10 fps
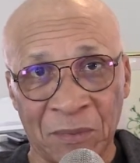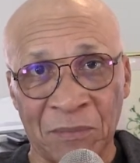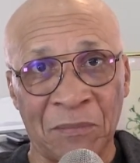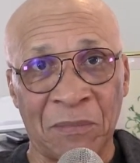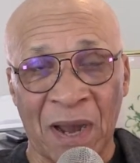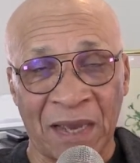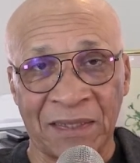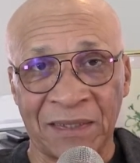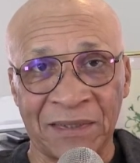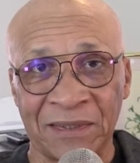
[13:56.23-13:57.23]

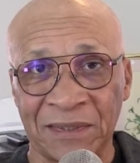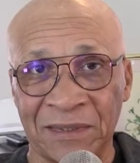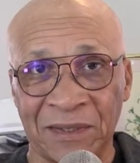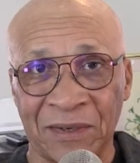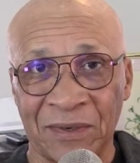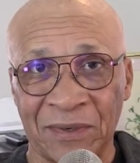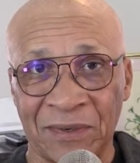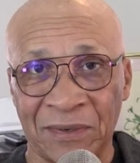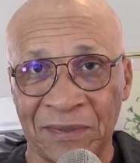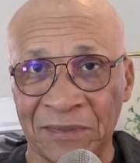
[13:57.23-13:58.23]
Biden is in
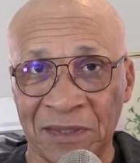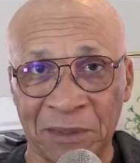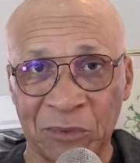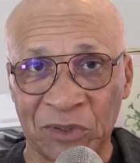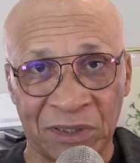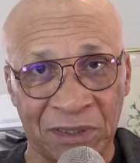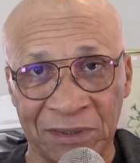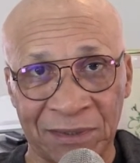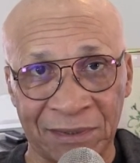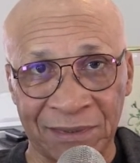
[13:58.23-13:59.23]
the
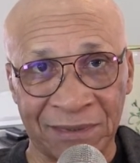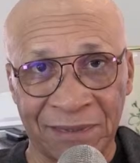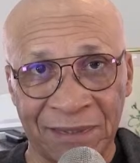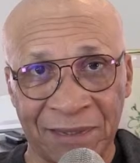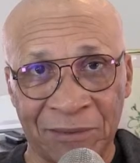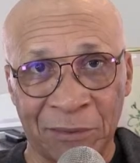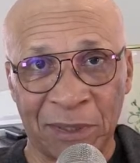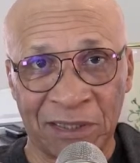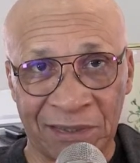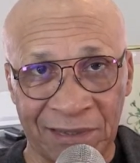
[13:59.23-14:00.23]
limousine, the
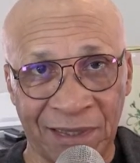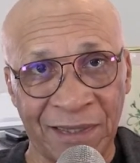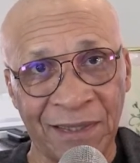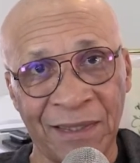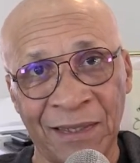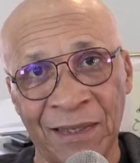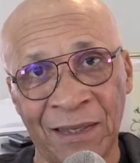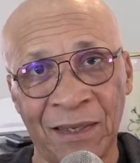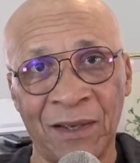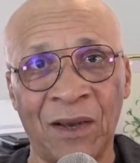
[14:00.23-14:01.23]
beast.
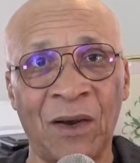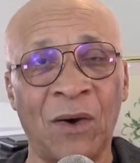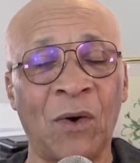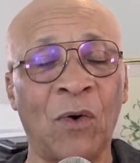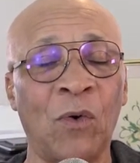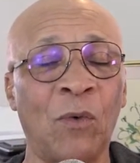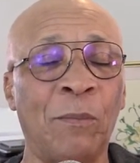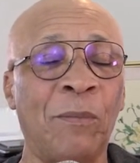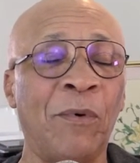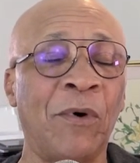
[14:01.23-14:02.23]
Oh
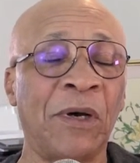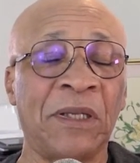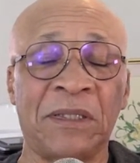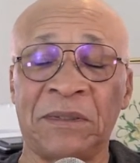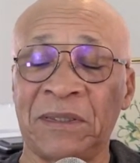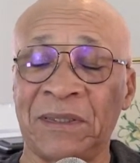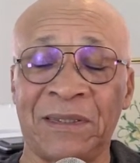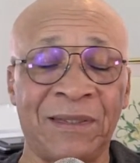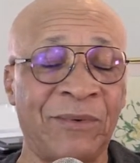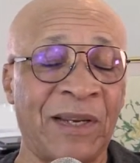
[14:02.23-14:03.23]
boy,
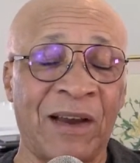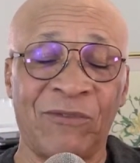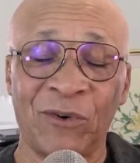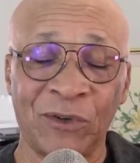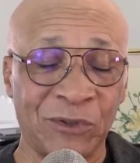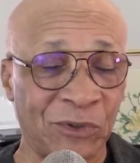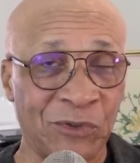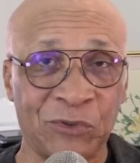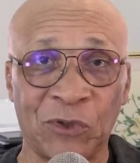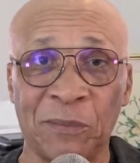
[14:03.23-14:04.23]
when I focus on
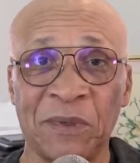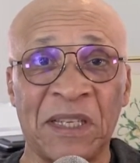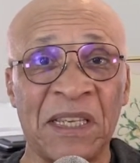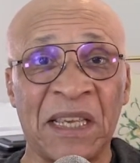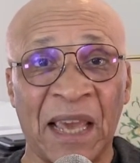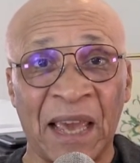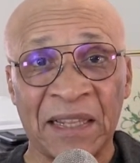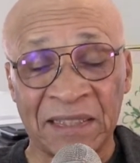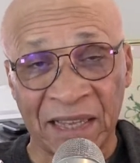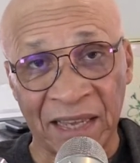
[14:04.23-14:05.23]
Trump, he can't take